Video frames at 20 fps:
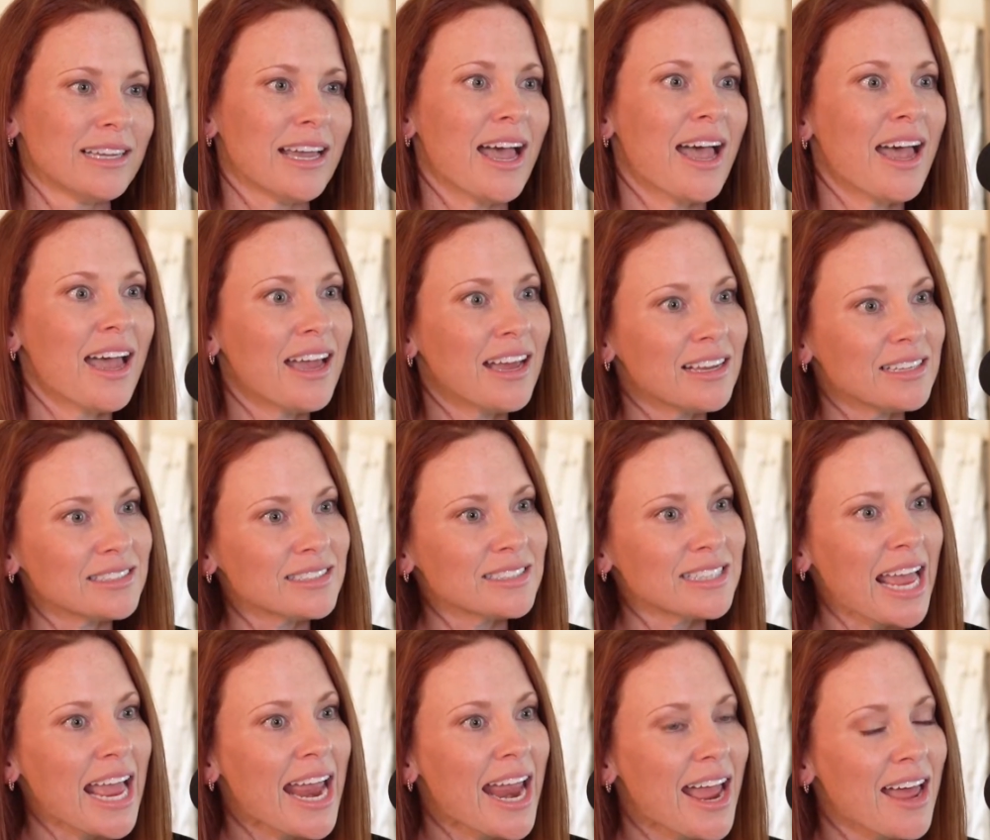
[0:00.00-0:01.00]
Yes.
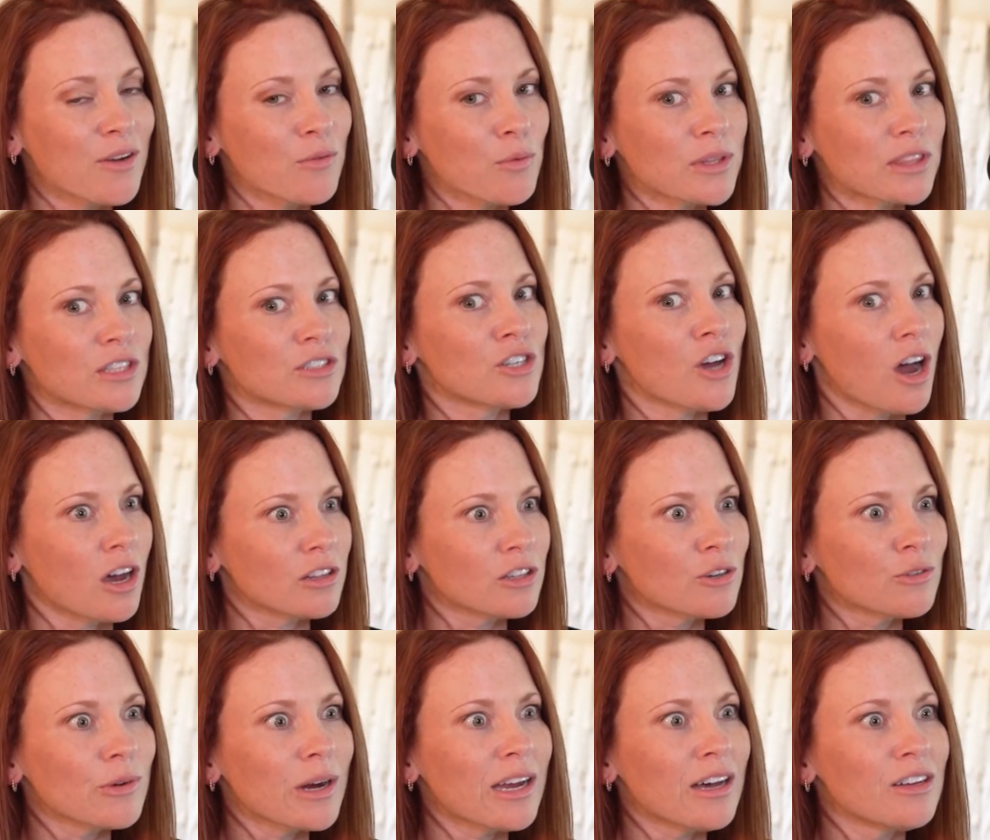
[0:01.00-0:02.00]
And with the
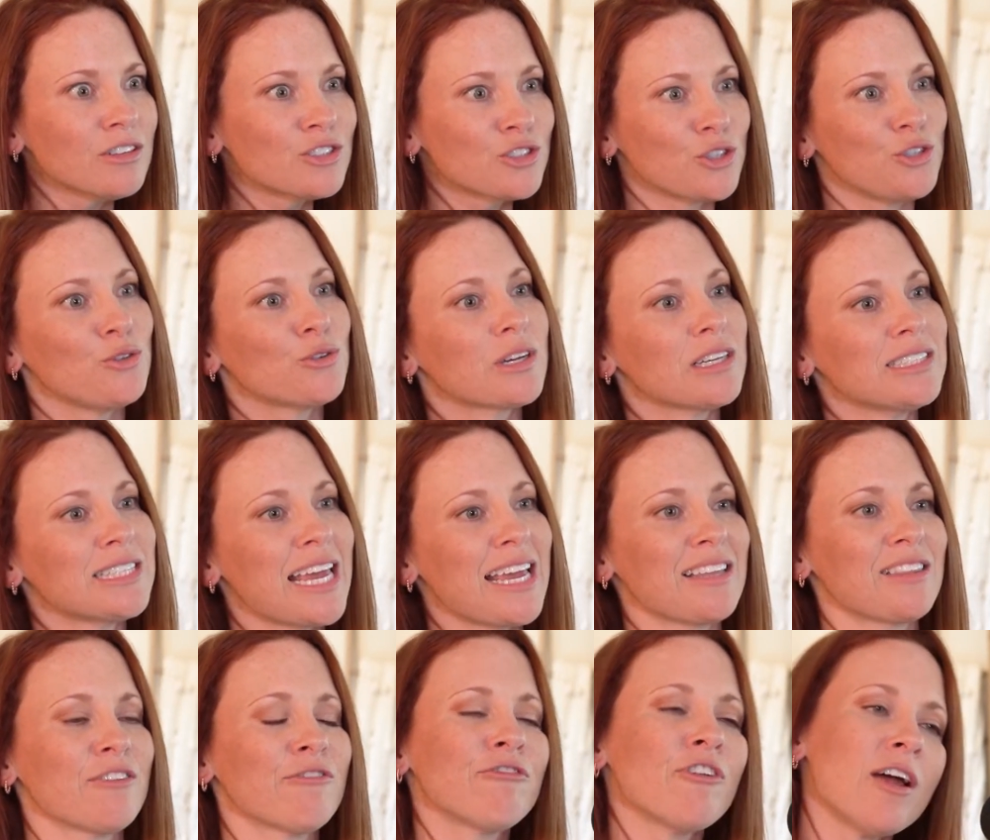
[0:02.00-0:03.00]
toddler rail, so you can
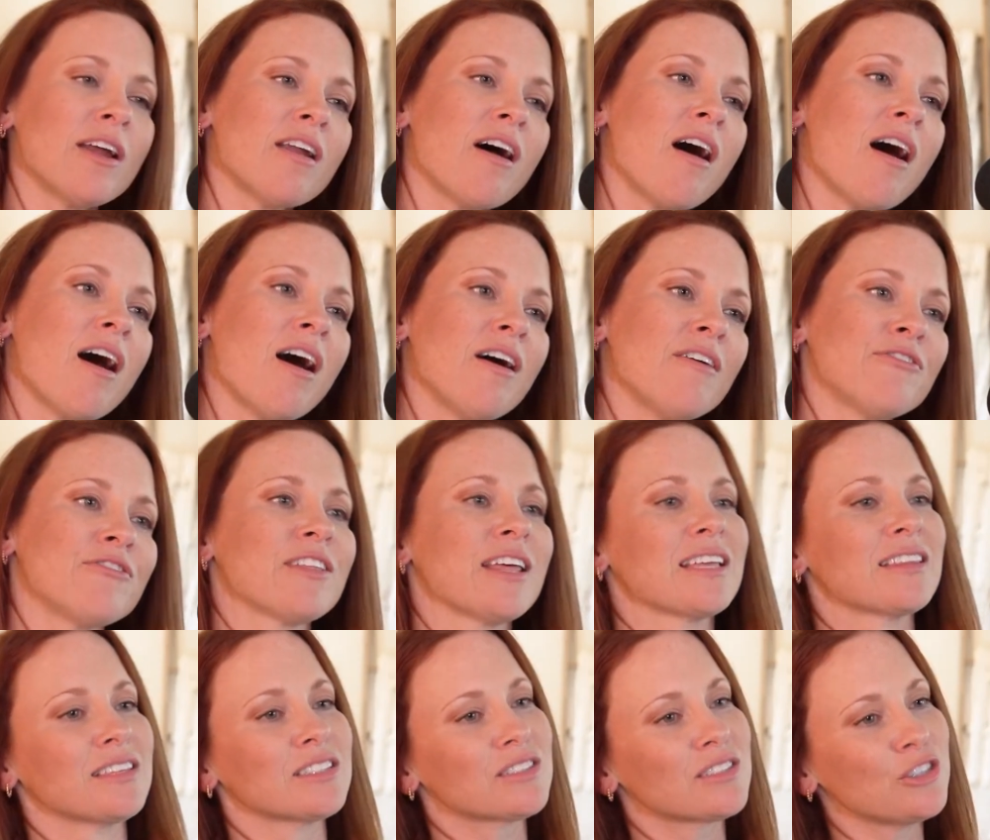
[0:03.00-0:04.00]
take the front off,
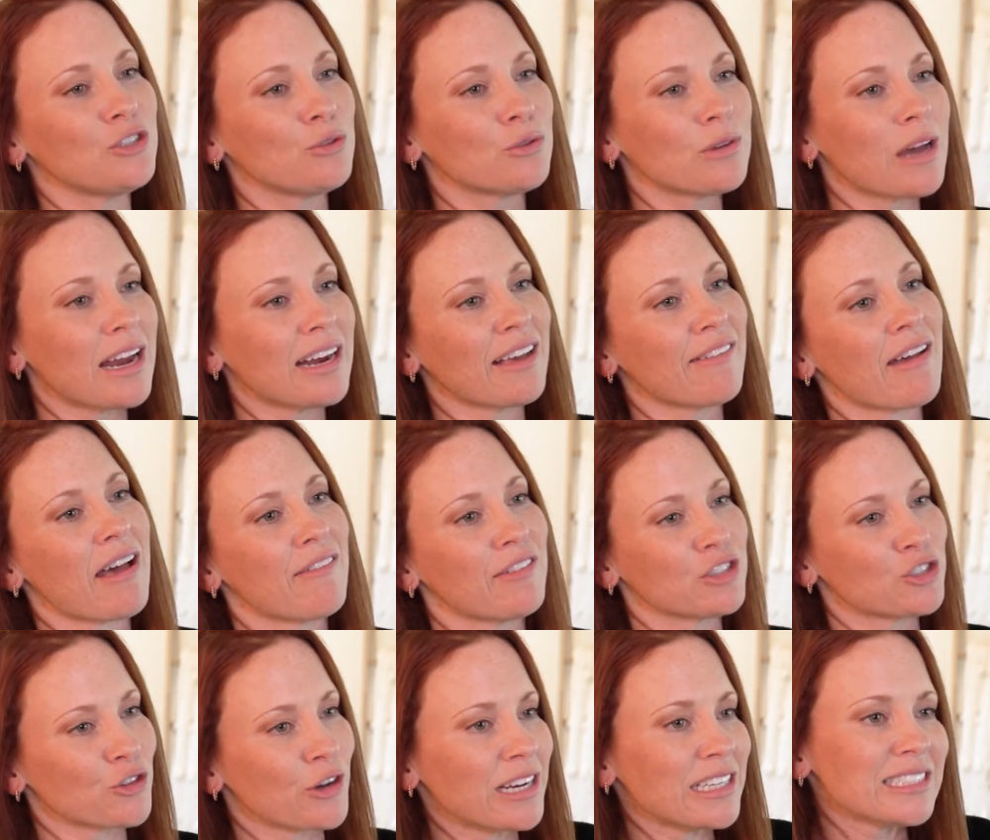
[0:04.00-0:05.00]
you kind of have a
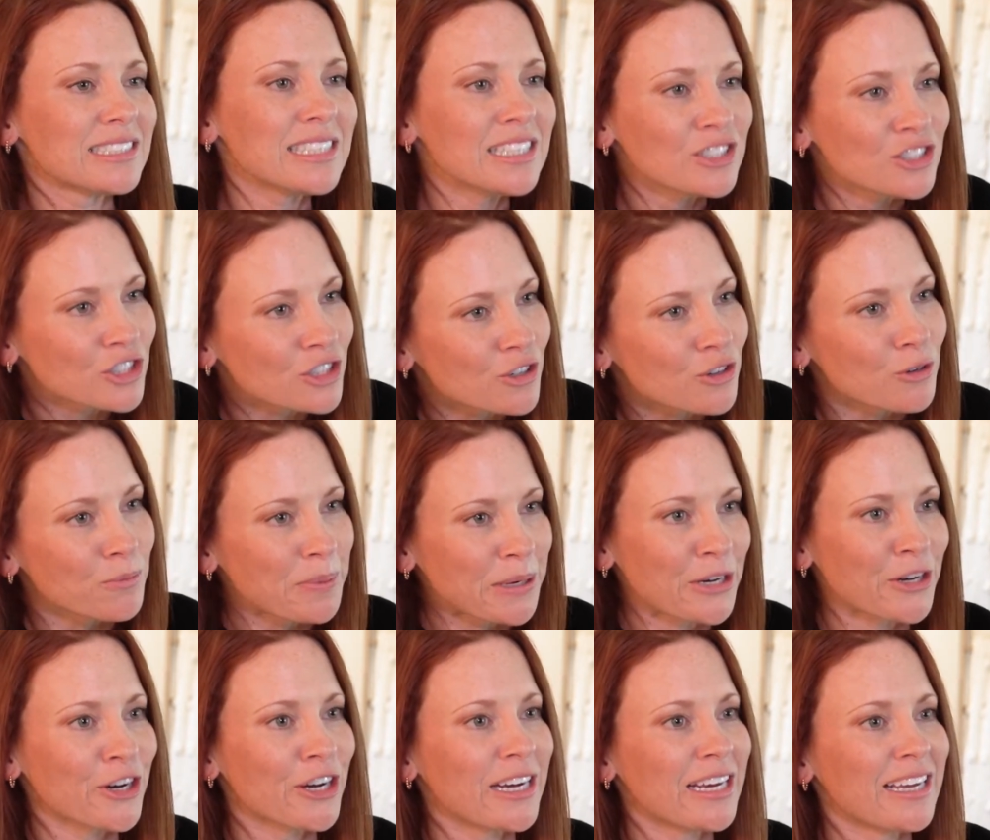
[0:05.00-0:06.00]
transitional
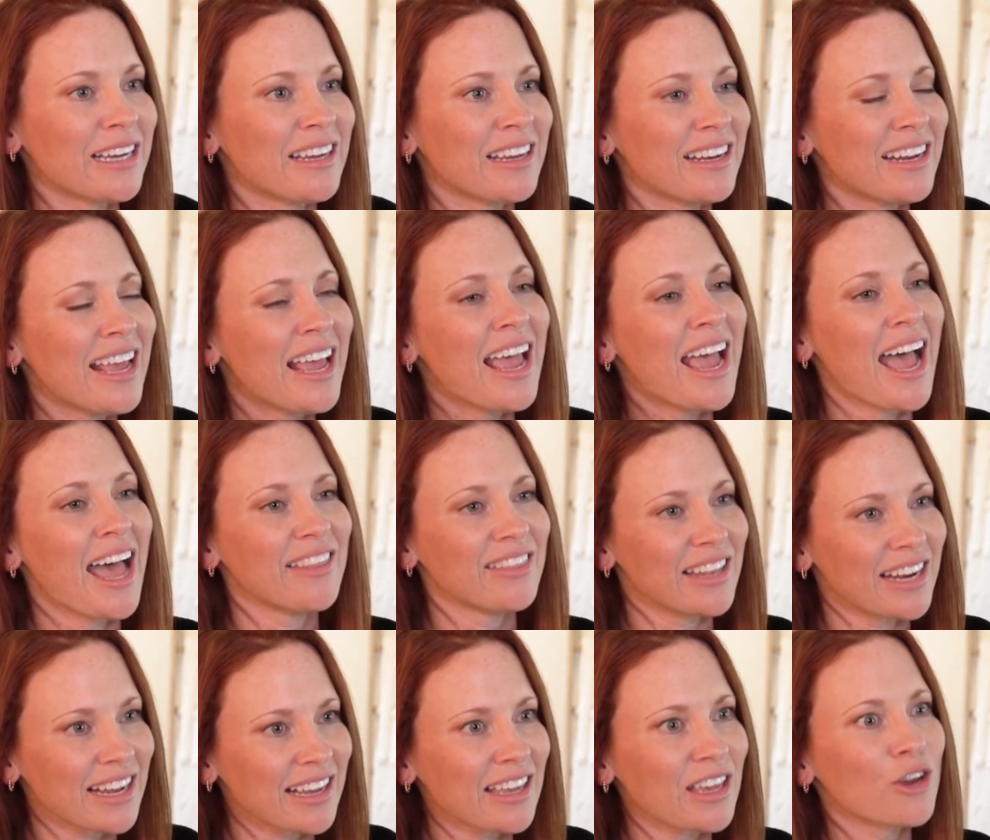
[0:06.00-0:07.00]
period, and
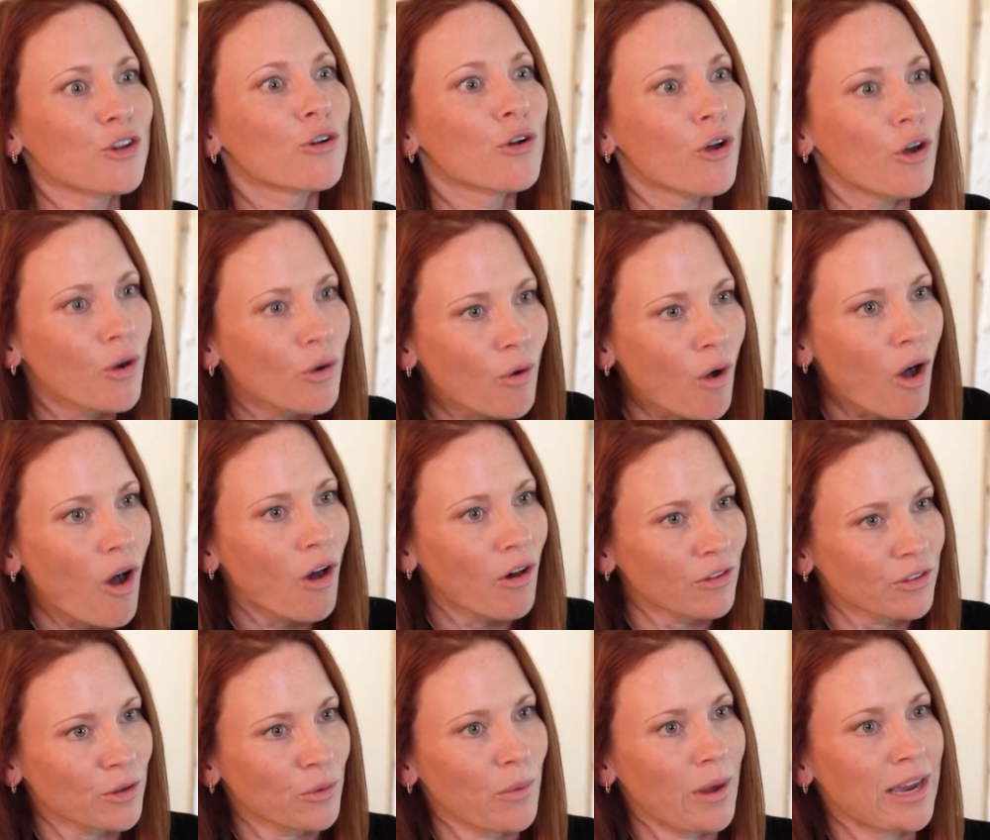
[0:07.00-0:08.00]
then it can grow
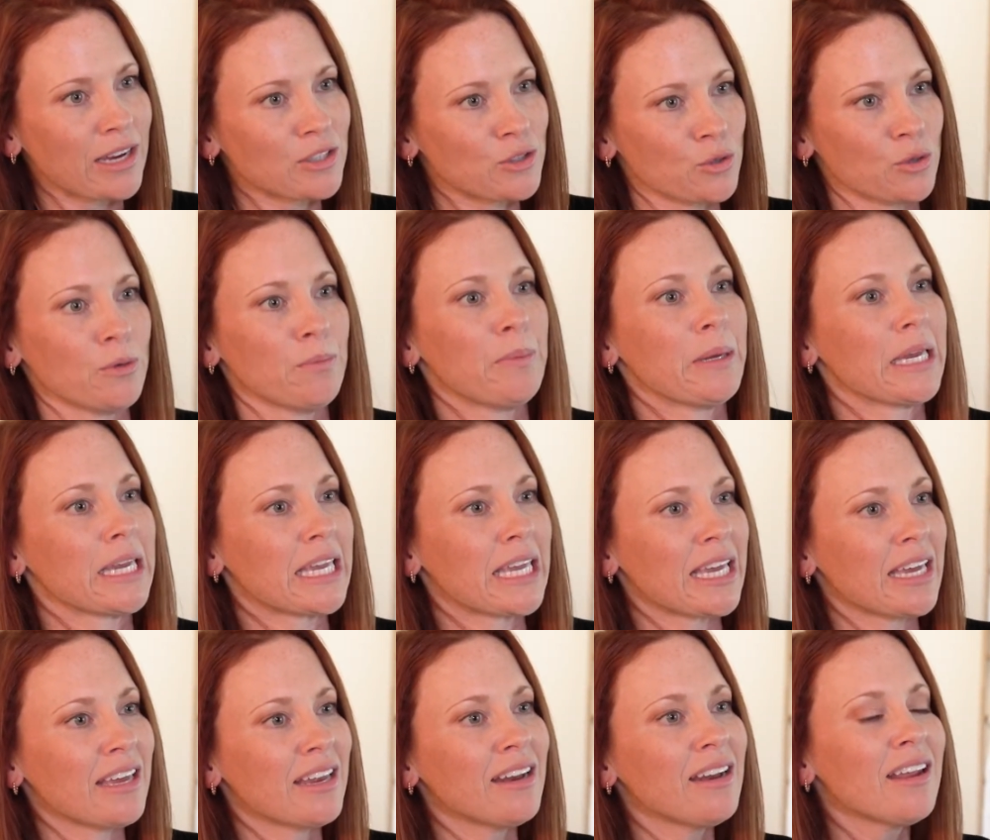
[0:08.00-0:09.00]
all the way to a big
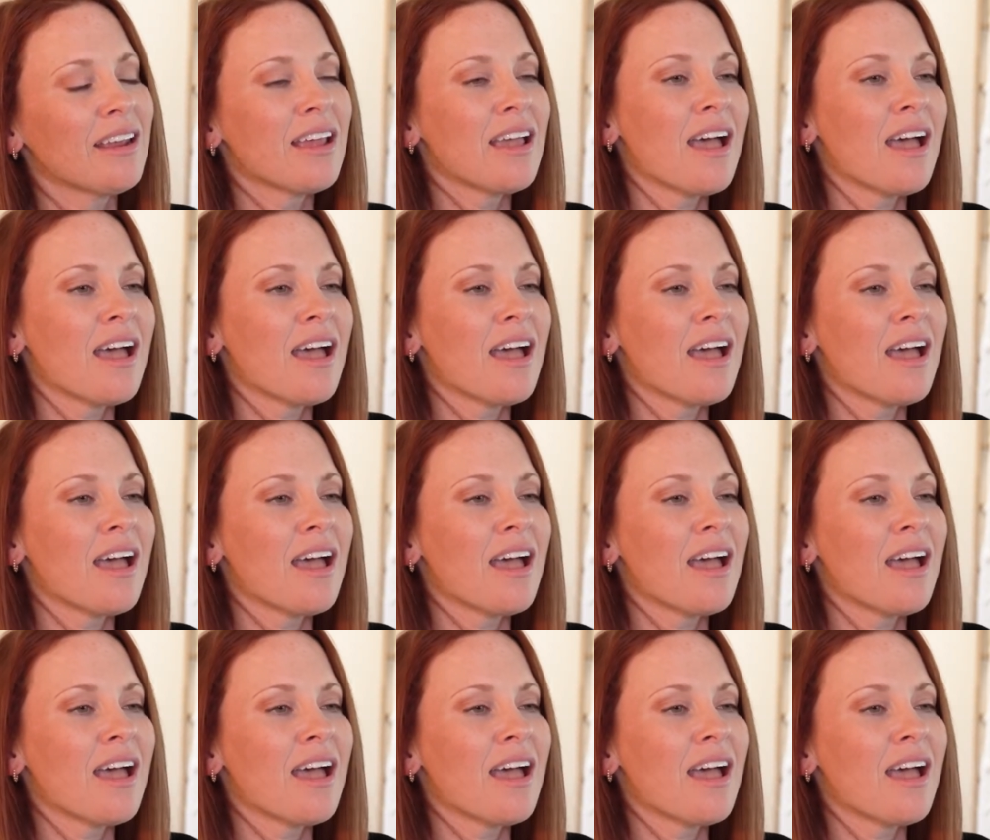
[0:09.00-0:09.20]
kid.